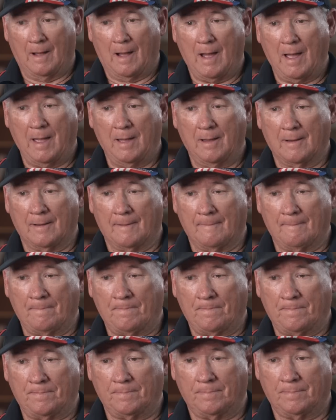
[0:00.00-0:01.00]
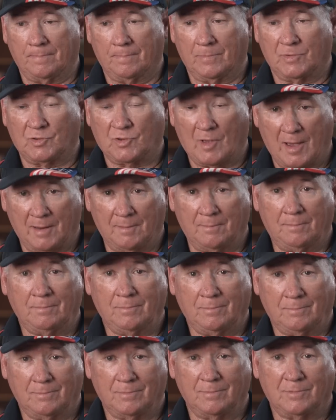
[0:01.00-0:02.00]
I signed
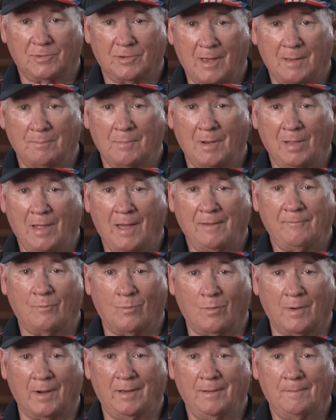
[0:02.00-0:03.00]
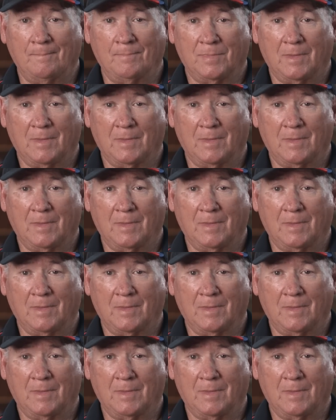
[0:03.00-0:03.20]
my life away.